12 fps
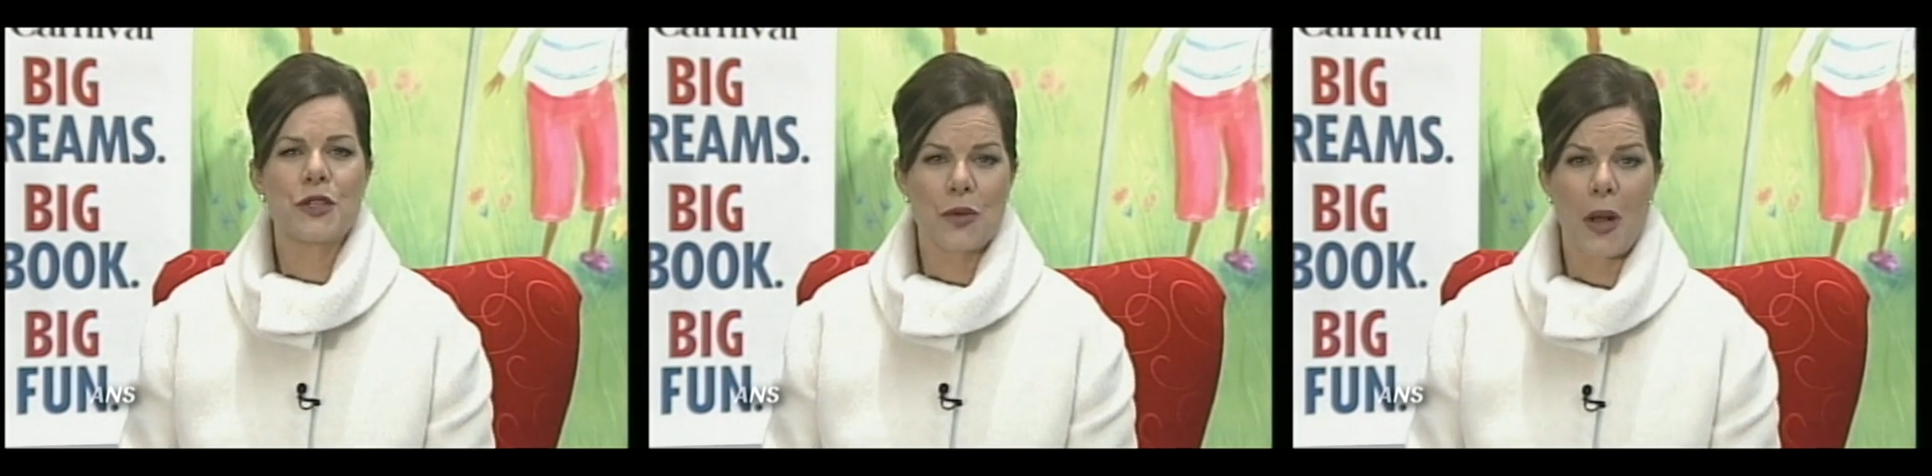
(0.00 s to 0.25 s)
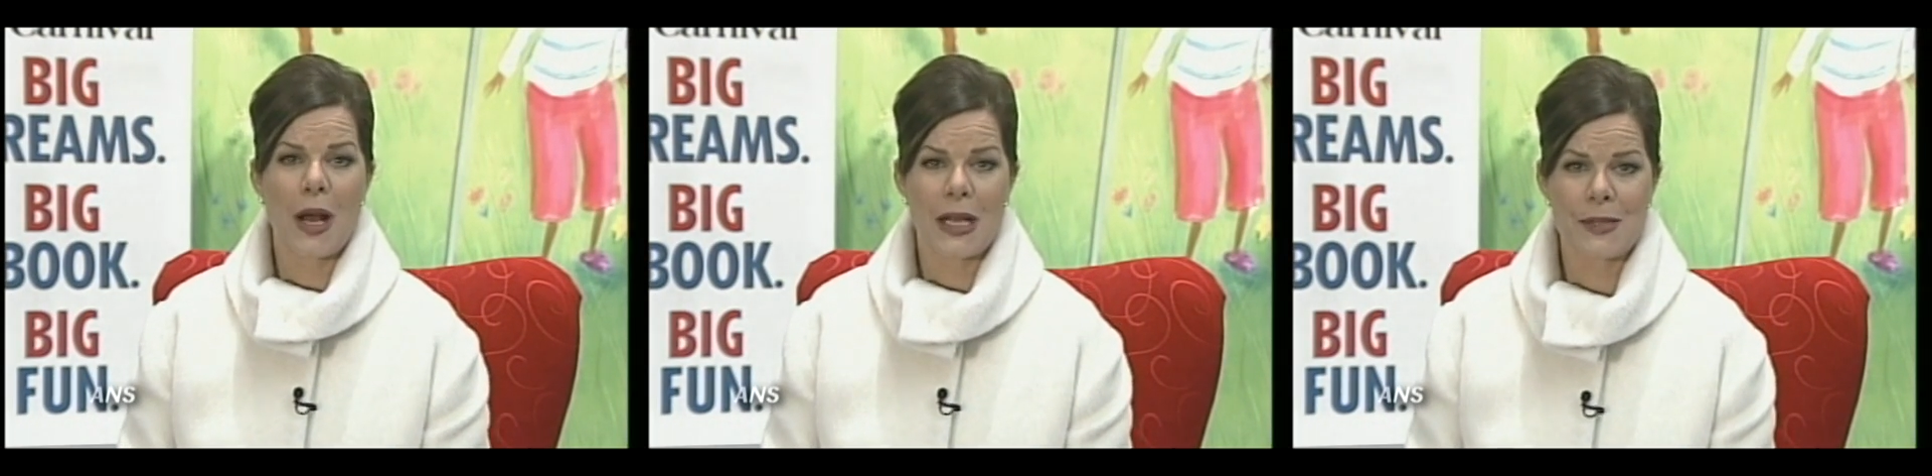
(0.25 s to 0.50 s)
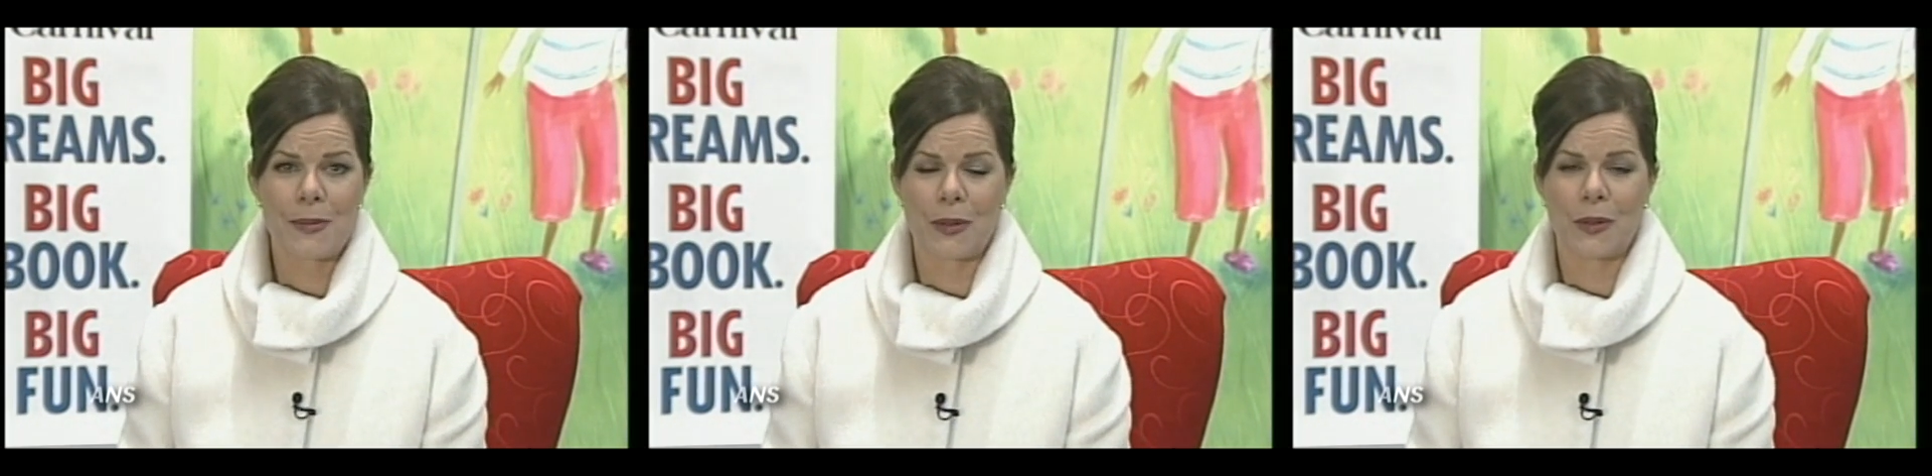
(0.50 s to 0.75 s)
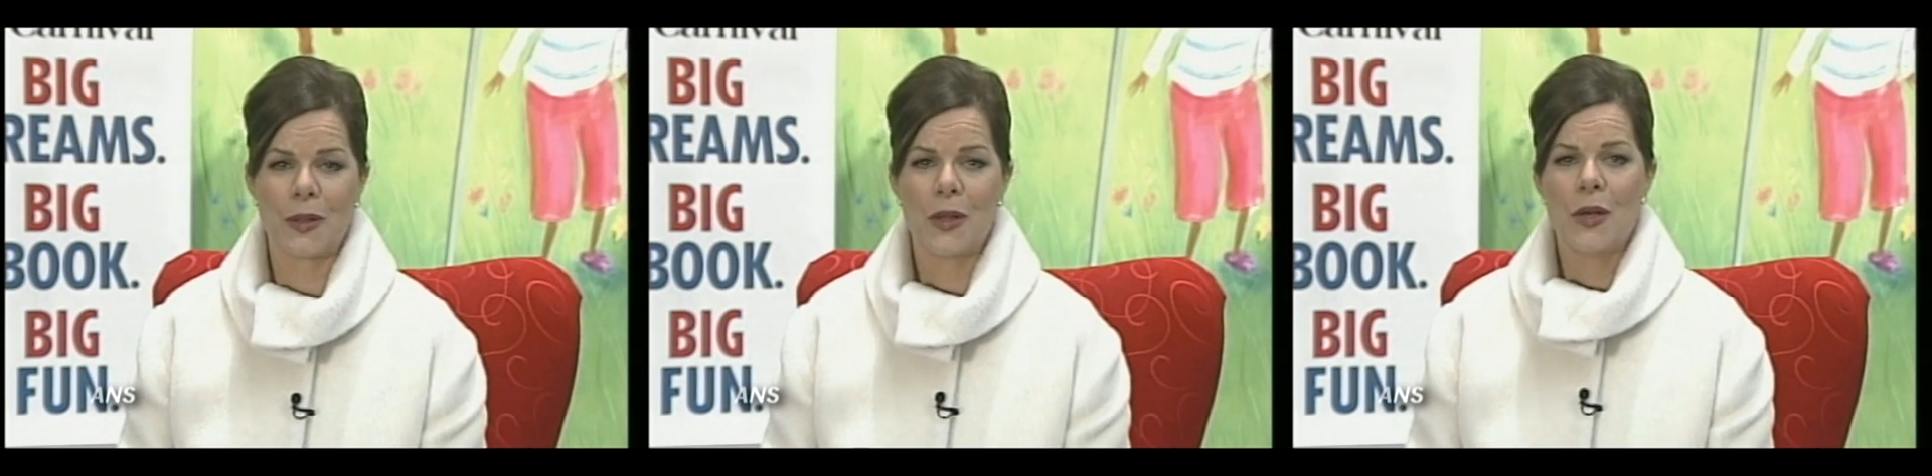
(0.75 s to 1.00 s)
Jude
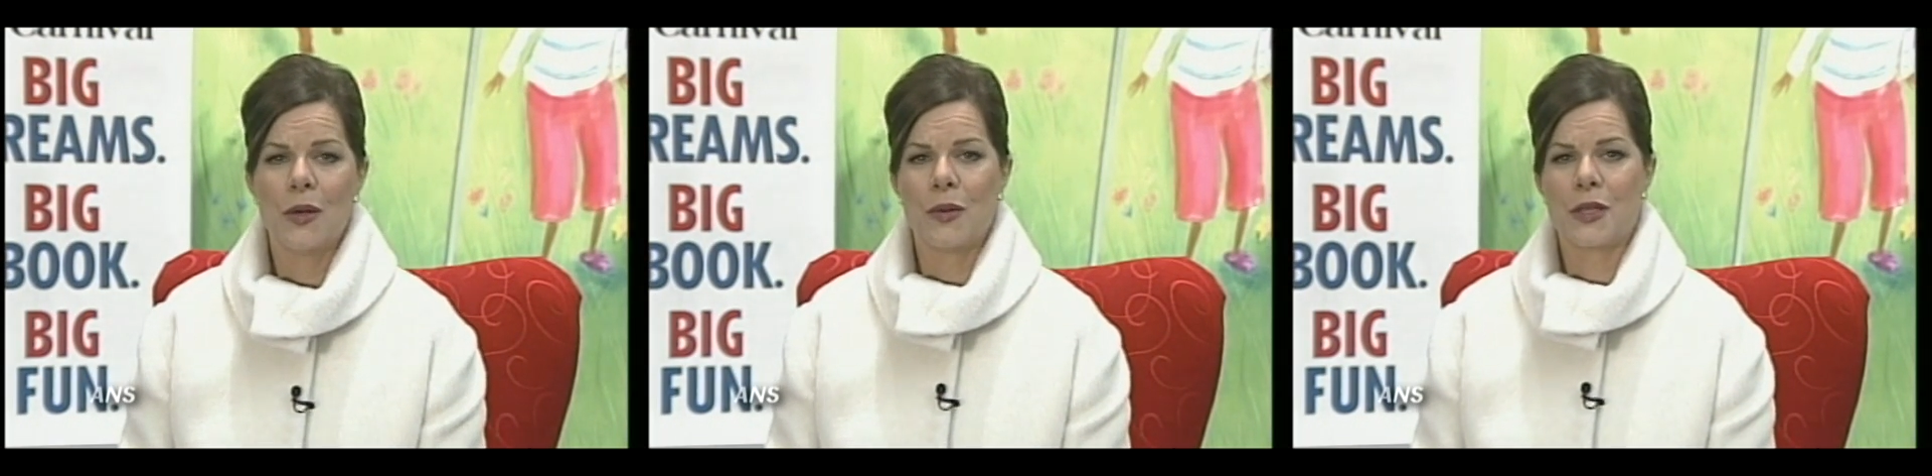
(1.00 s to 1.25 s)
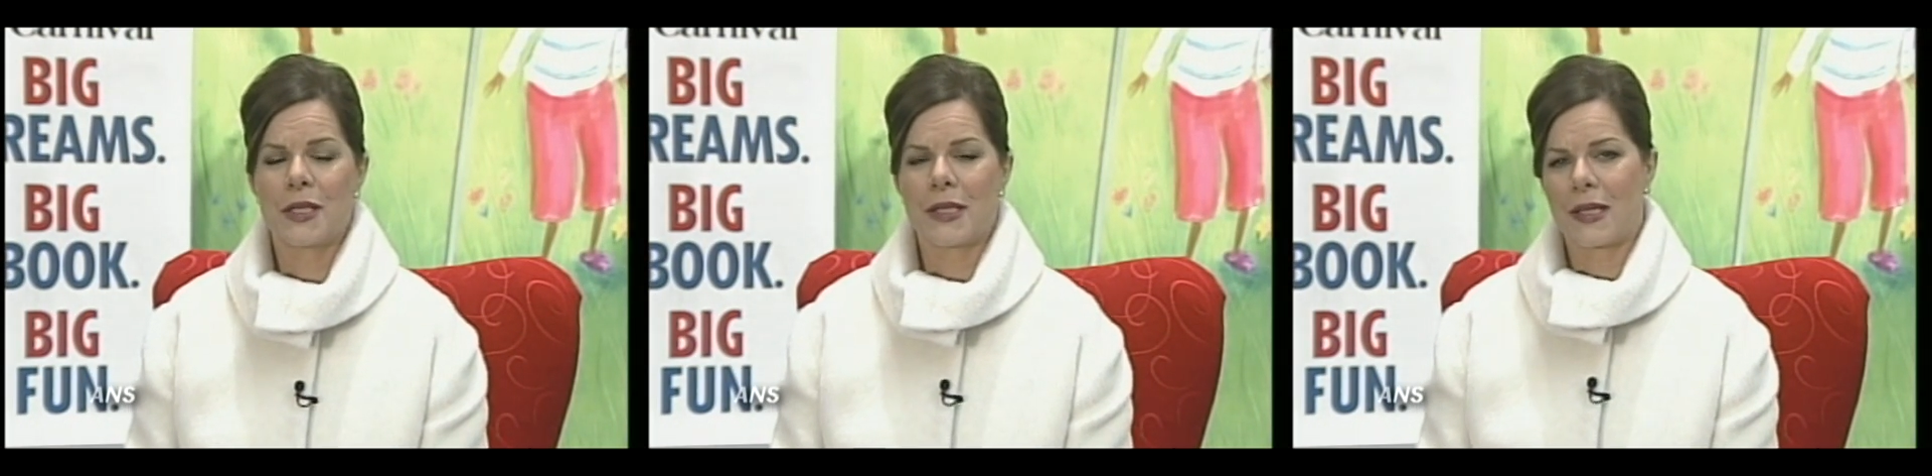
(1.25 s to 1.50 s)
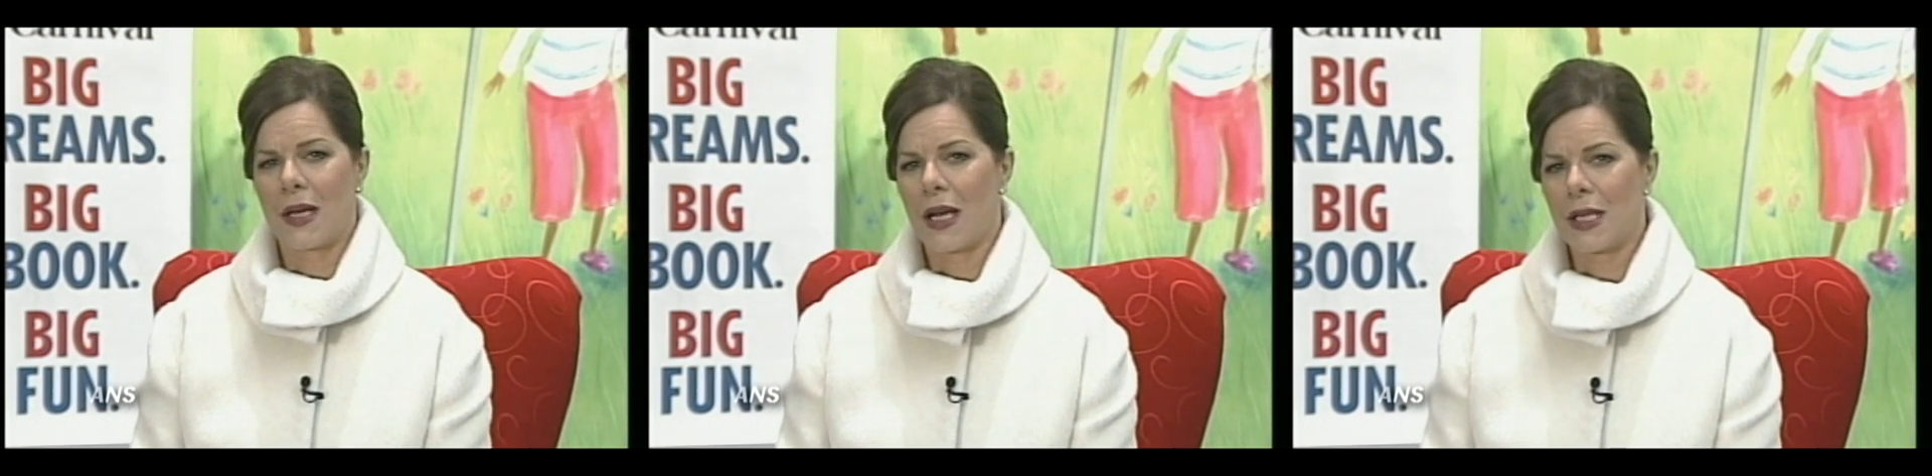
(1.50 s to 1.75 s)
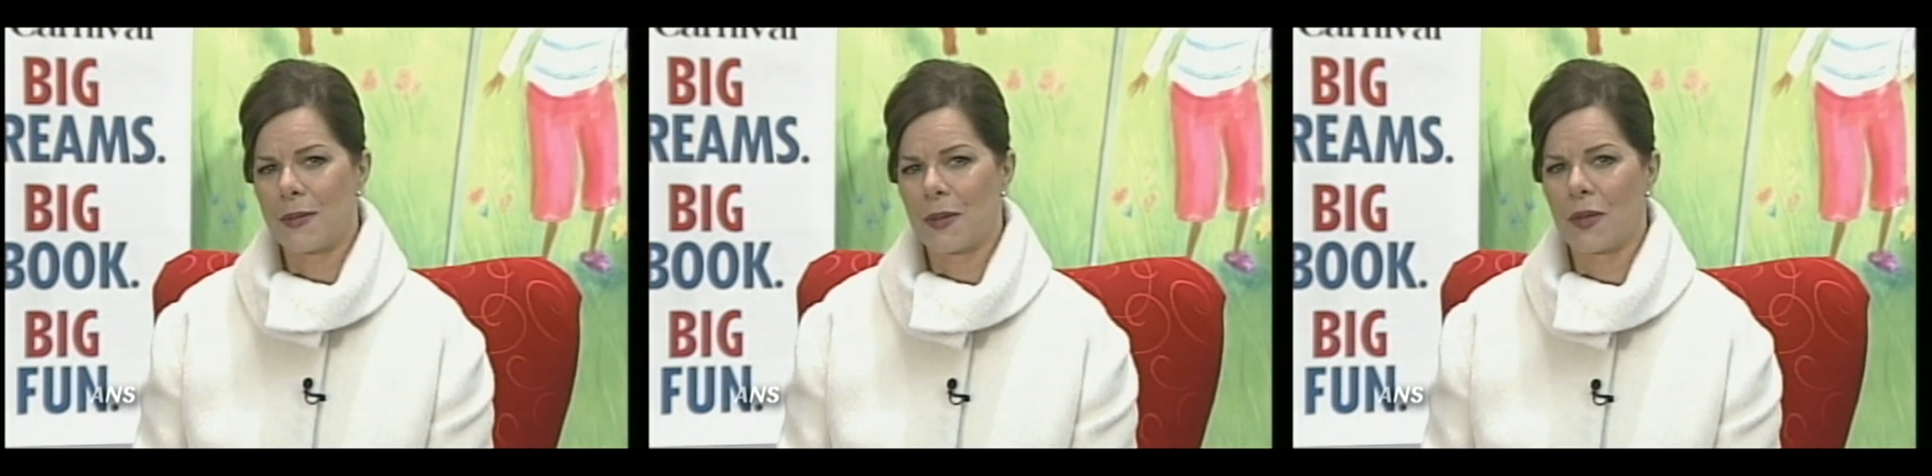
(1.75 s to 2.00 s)
Hospital, which is the
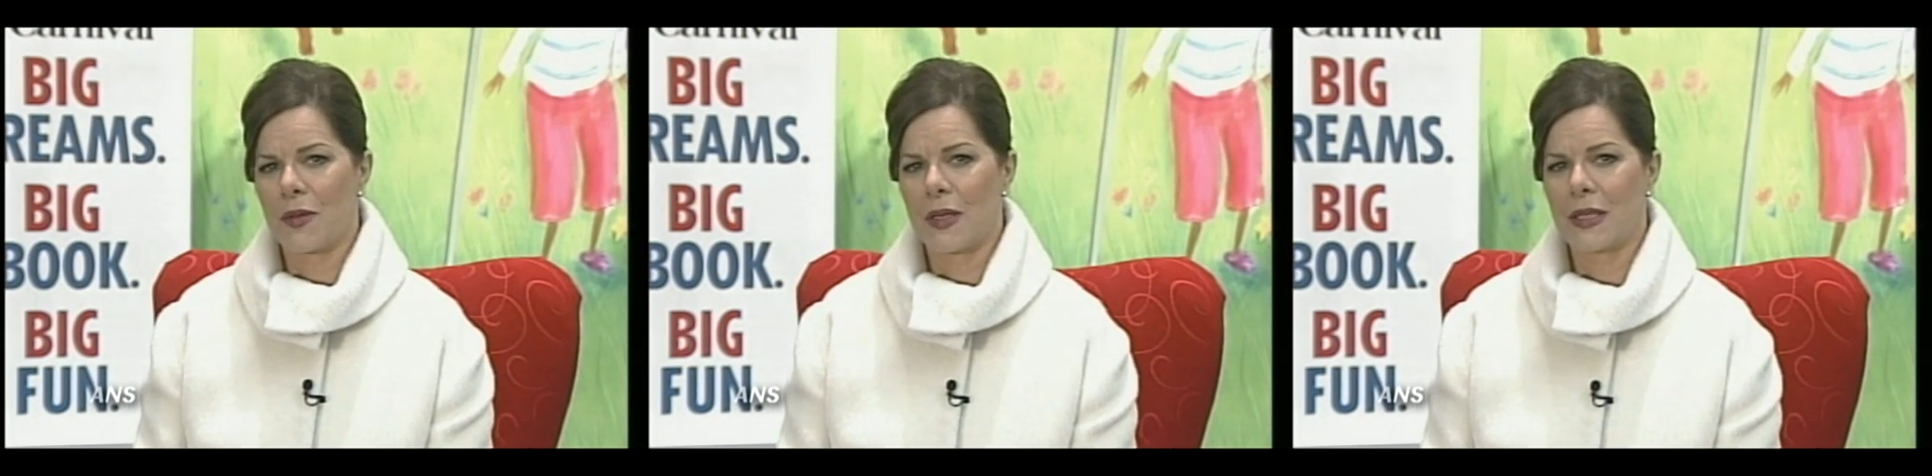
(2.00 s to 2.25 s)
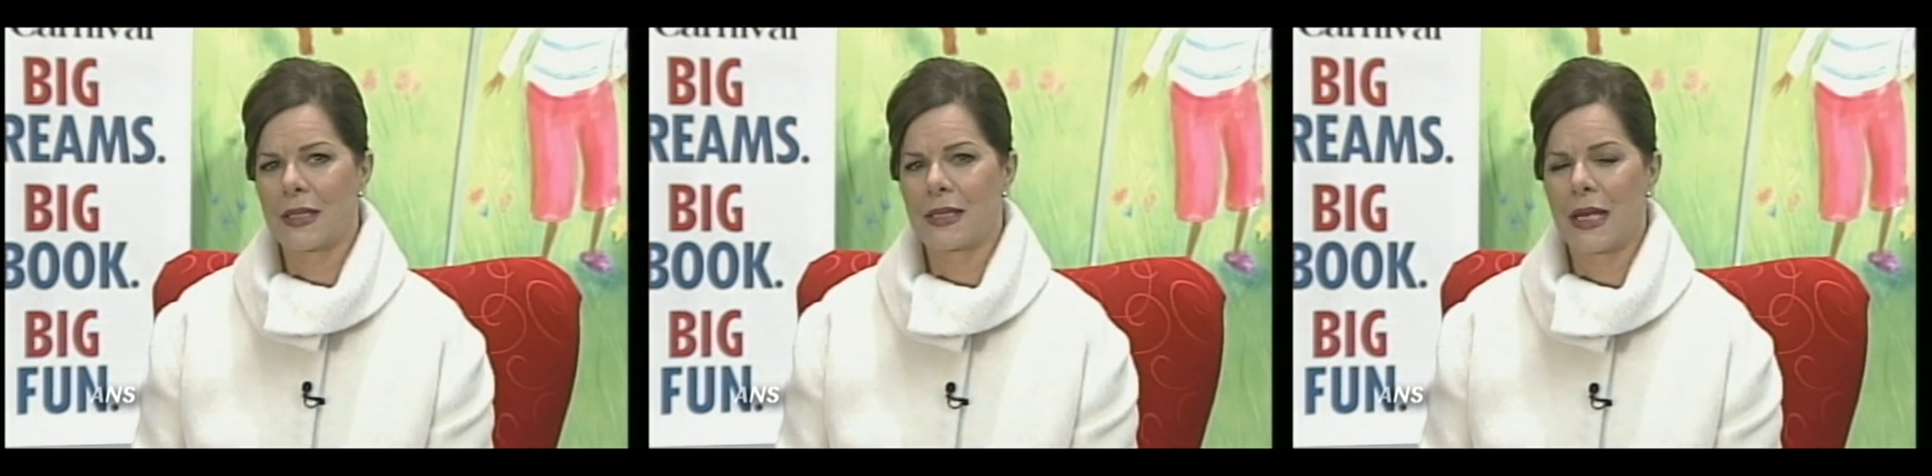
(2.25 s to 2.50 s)
hospital that